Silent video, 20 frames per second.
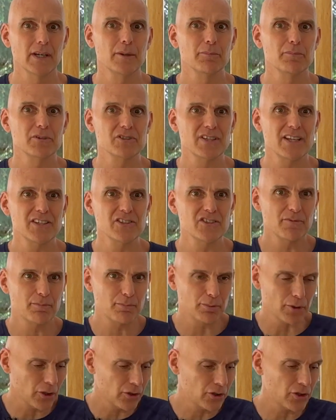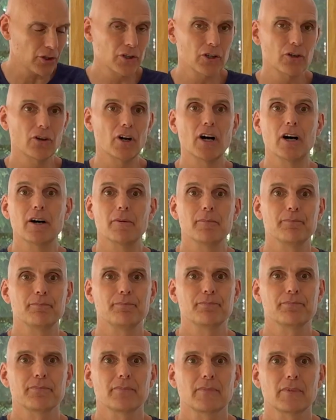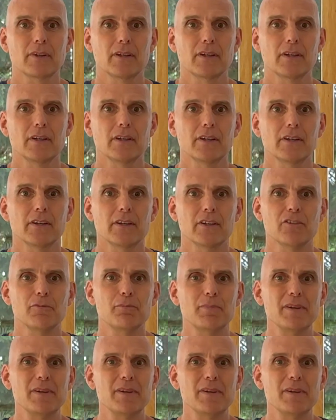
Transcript: Pretend you've broken your arm. You've